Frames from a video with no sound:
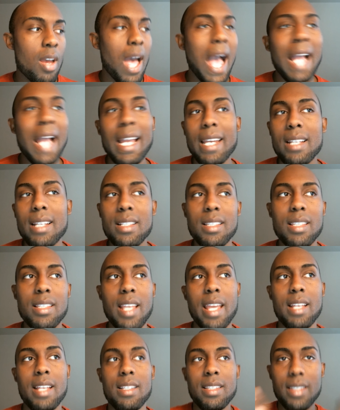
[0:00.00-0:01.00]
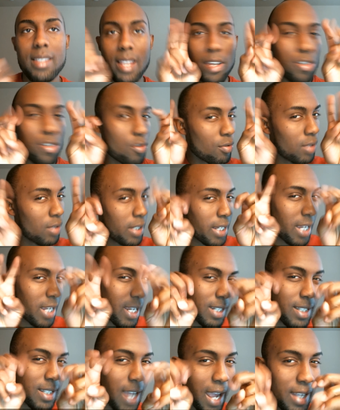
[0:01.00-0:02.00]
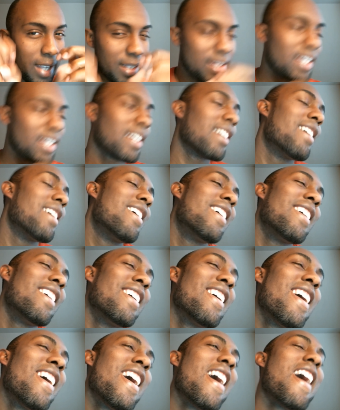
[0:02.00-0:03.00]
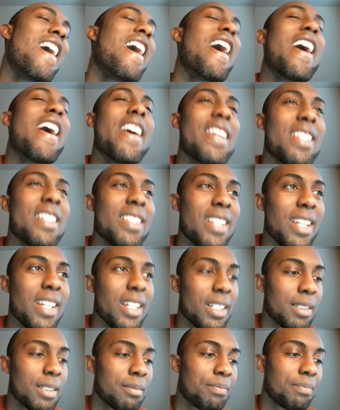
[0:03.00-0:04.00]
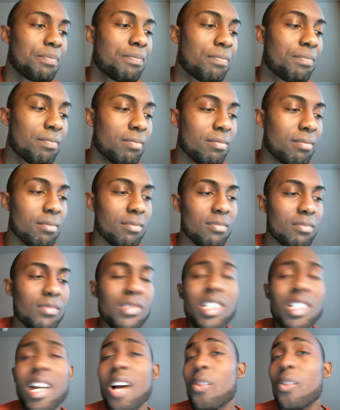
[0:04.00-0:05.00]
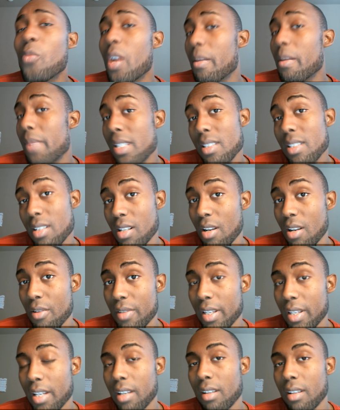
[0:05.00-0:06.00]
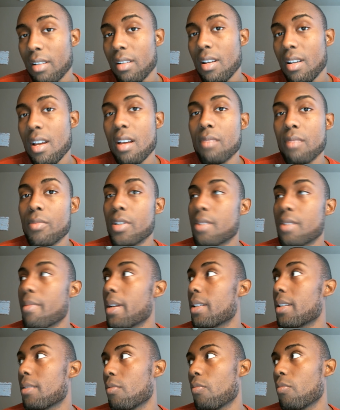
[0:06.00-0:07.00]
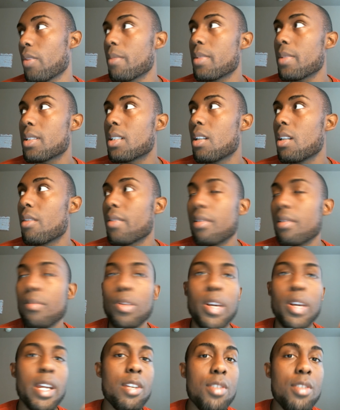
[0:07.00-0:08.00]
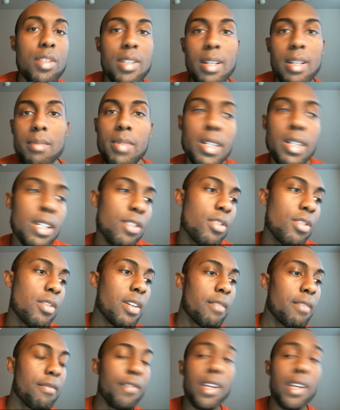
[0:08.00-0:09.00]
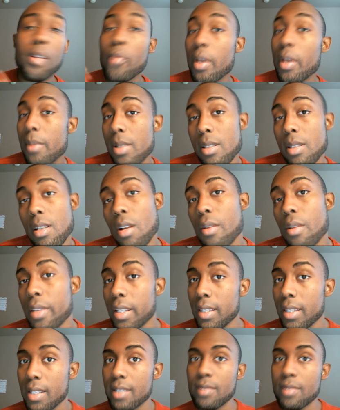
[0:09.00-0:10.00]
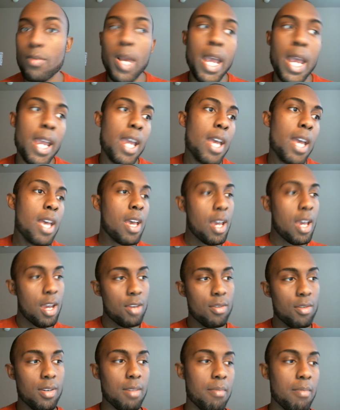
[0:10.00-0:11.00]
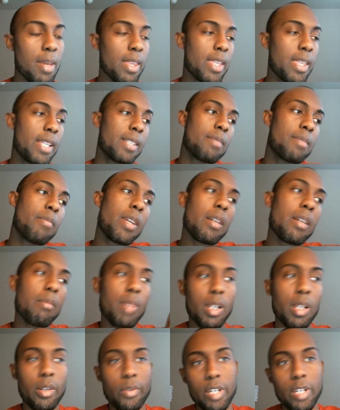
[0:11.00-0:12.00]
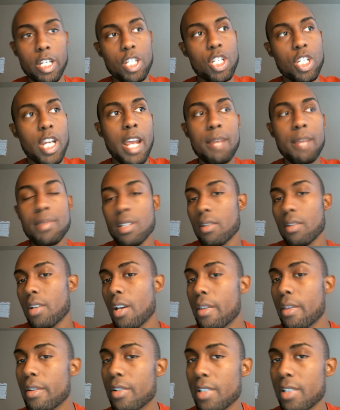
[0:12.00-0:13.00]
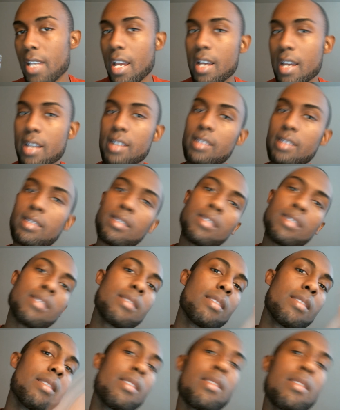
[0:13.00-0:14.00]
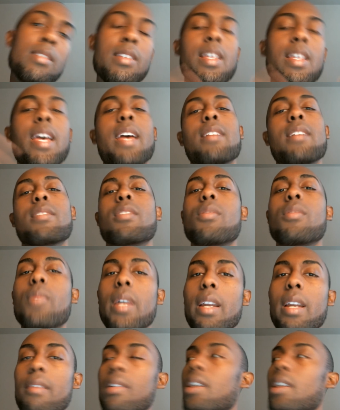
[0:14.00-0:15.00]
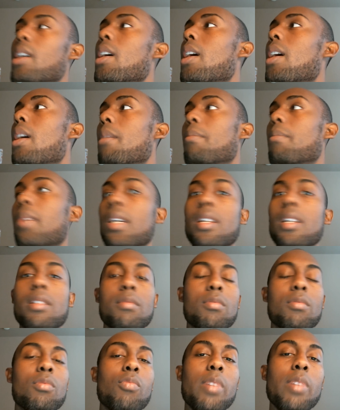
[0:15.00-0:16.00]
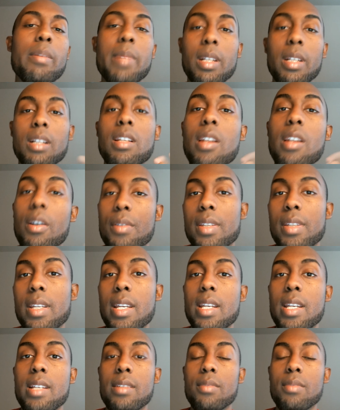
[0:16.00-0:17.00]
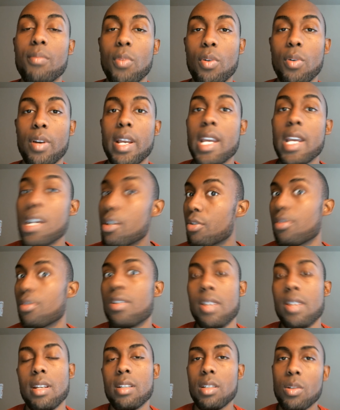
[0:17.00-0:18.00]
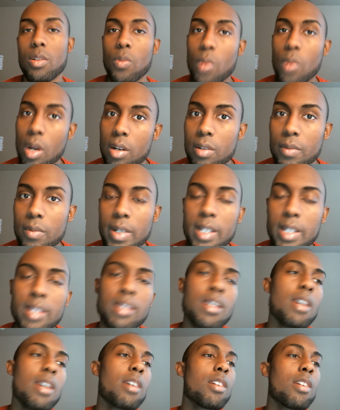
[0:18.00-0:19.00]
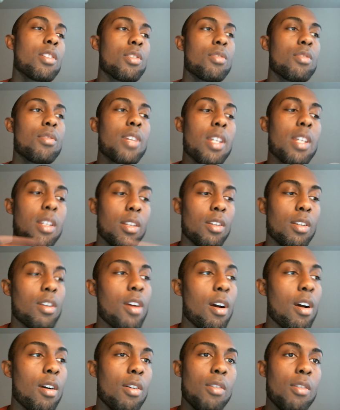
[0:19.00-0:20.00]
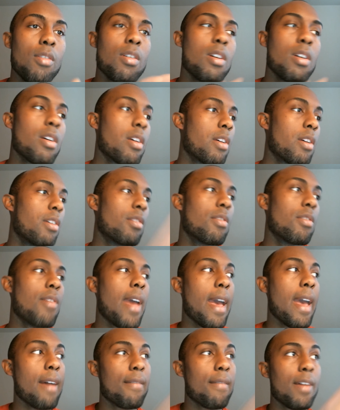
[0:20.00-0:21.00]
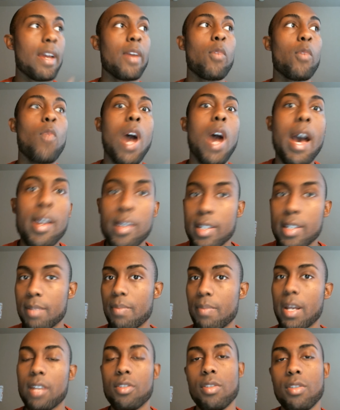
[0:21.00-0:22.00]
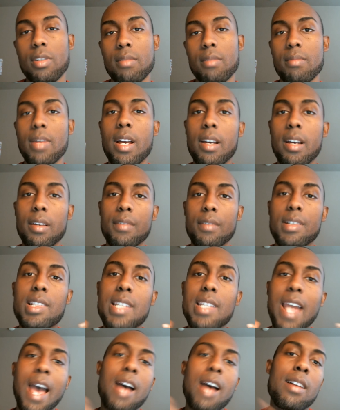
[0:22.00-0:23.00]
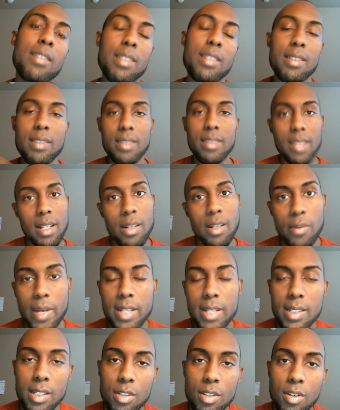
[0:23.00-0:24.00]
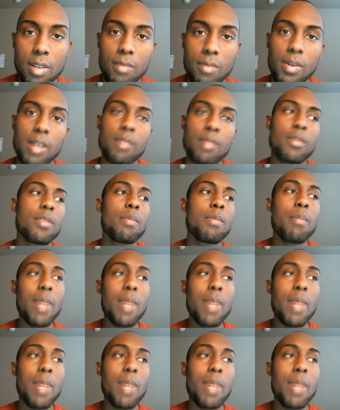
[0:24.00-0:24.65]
I guess, as sexually enticing as a woman's clothing, which makes women's clothing more interesting because you can fit women's clothing this way, and you can make these big balloony shapes on the other sides, and this and this and that, so whatever. But women's clothing is more interesting to work with, because you have a wider spectrum of styles and silhouettes that you can work with.